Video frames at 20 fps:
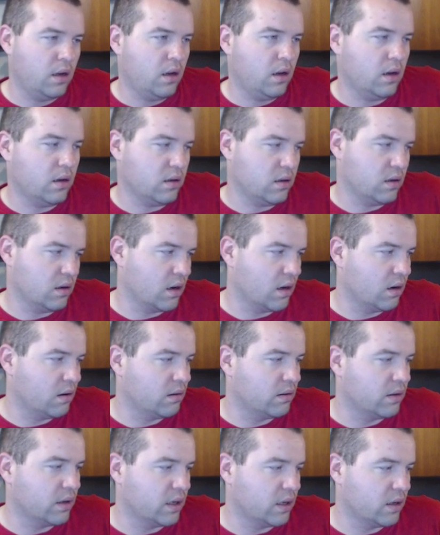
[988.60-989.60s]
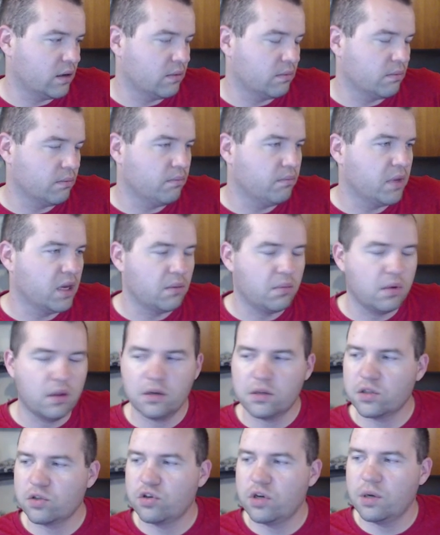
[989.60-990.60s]
You know, maybe
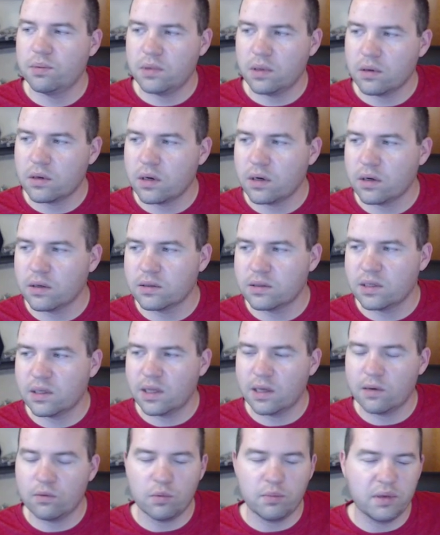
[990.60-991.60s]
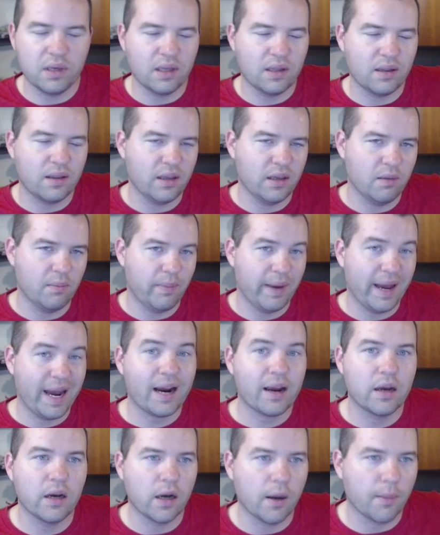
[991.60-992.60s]
there's a cryptocurrency that will be the
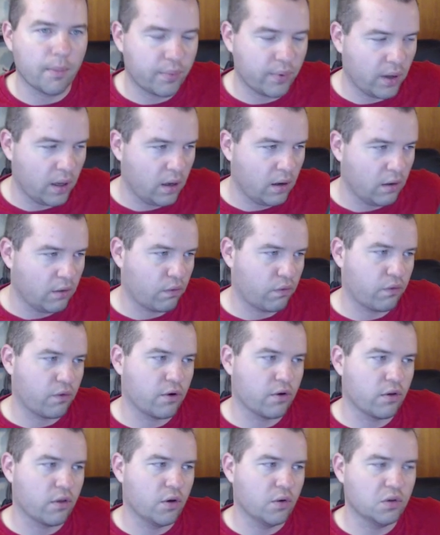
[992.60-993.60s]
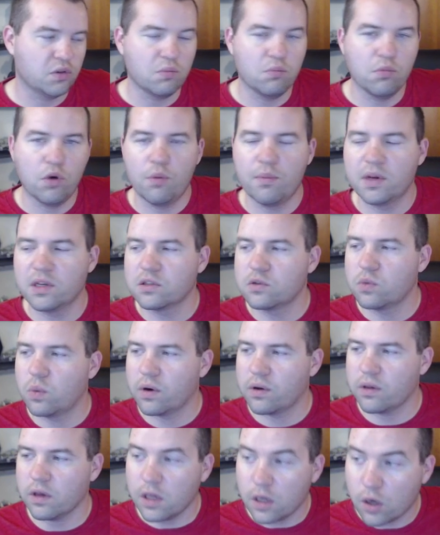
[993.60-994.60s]
backup for those moments
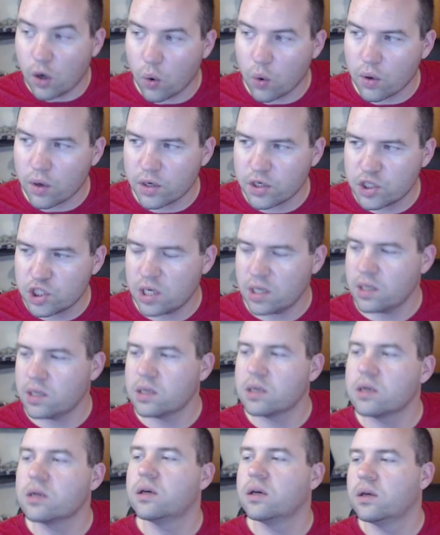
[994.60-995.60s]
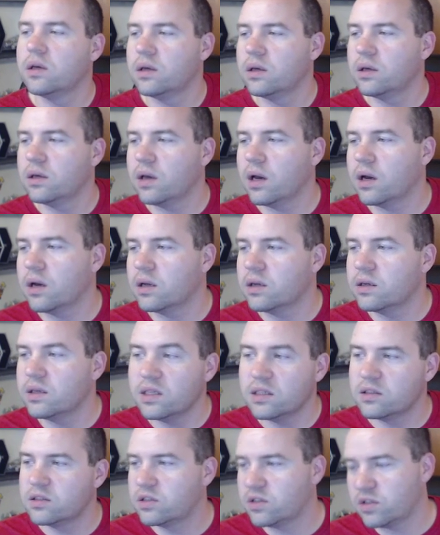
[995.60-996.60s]
where the core chain
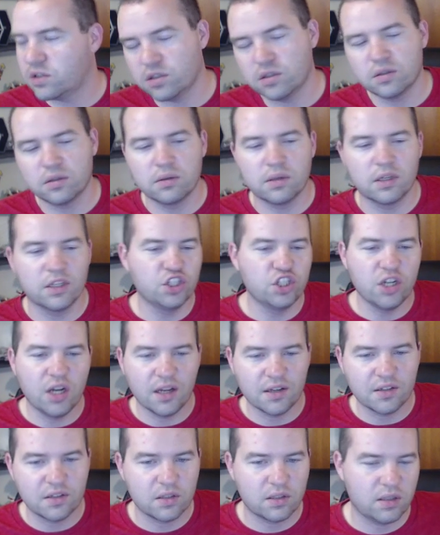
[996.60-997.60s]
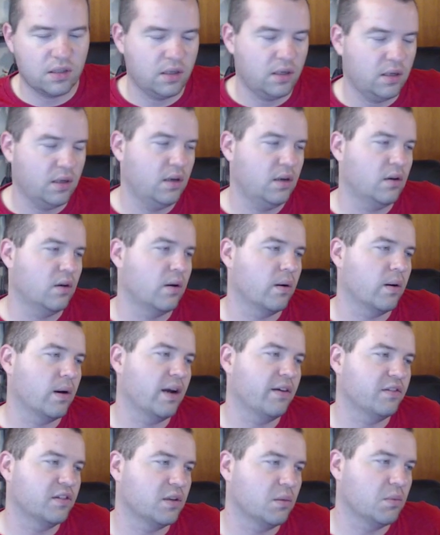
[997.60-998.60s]
needs to adjust or
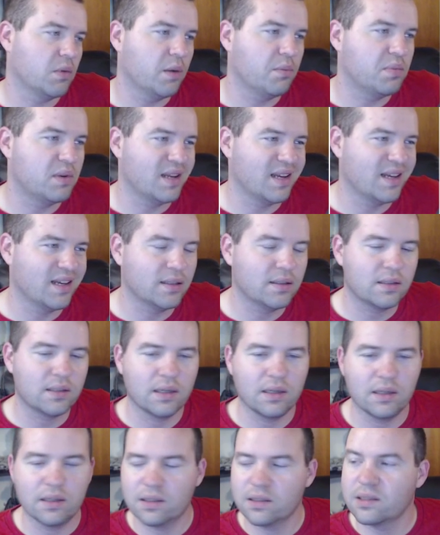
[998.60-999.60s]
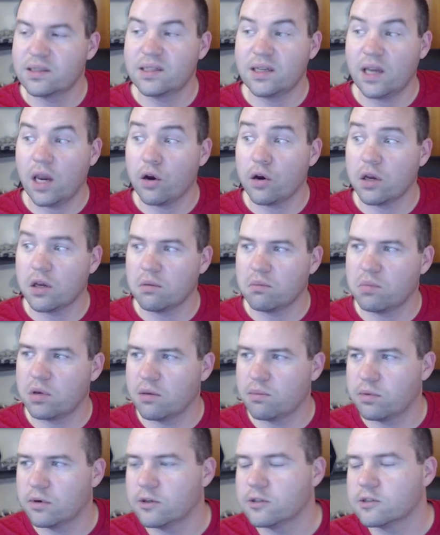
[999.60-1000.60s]
have some updates, and it's scaring
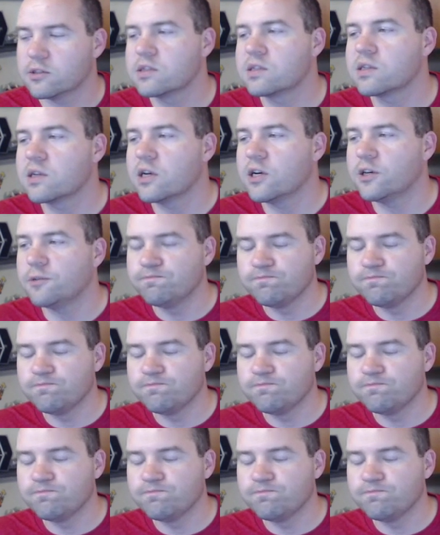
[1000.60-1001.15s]
people. So,